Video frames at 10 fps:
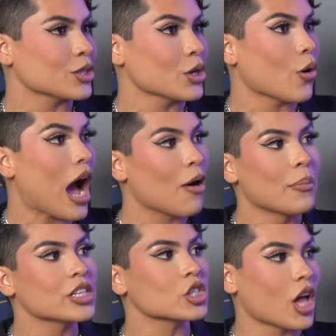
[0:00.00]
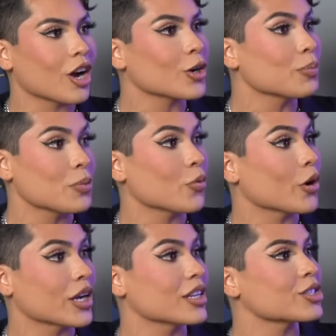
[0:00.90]
to know how much longer people
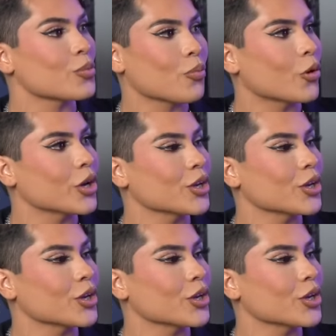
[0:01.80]
are going to support